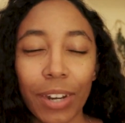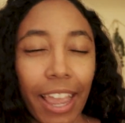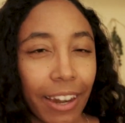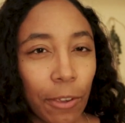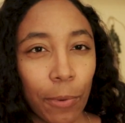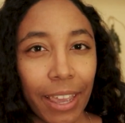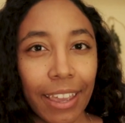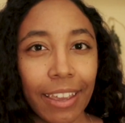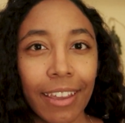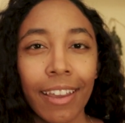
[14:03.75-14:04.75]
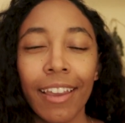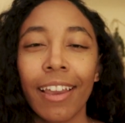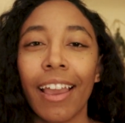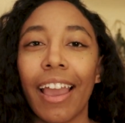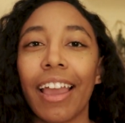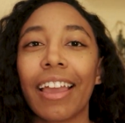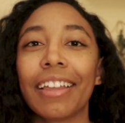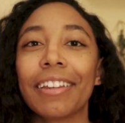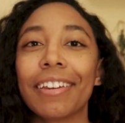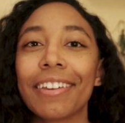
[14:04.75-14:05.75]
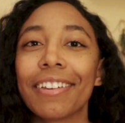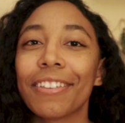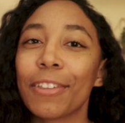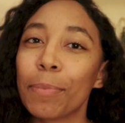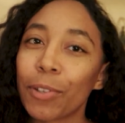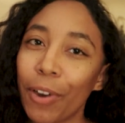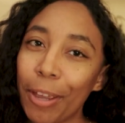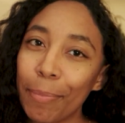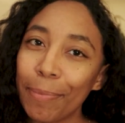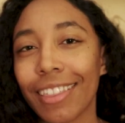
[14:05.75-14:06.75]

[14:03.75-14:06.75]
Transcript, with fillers: in any way and subscribe.